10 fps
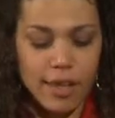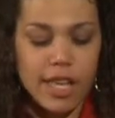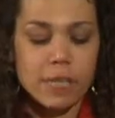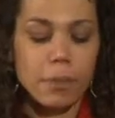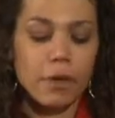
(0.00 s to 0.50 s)

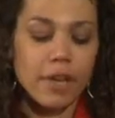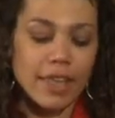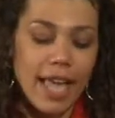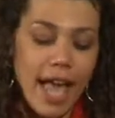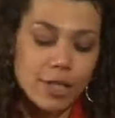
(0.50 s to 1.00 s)
exploring
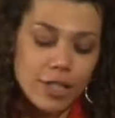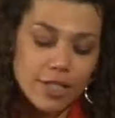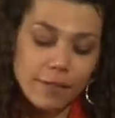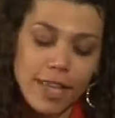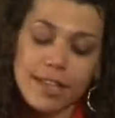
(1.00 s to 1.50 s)
the
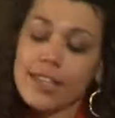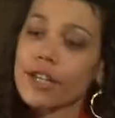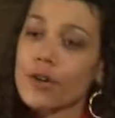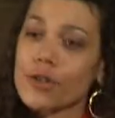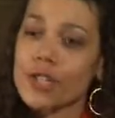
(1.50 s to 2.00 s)
edges of the
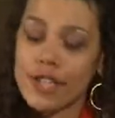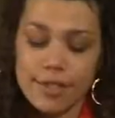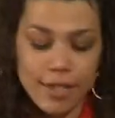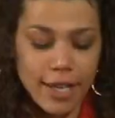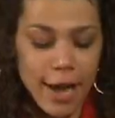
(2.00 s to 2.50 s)
Indian
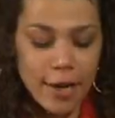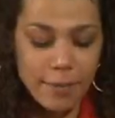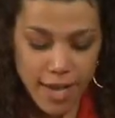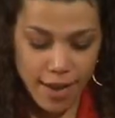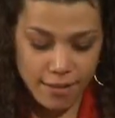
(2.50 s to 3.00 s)
Ocean to the
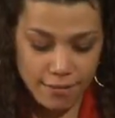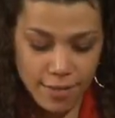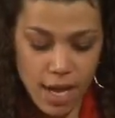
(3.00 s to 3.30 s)
Caribbean,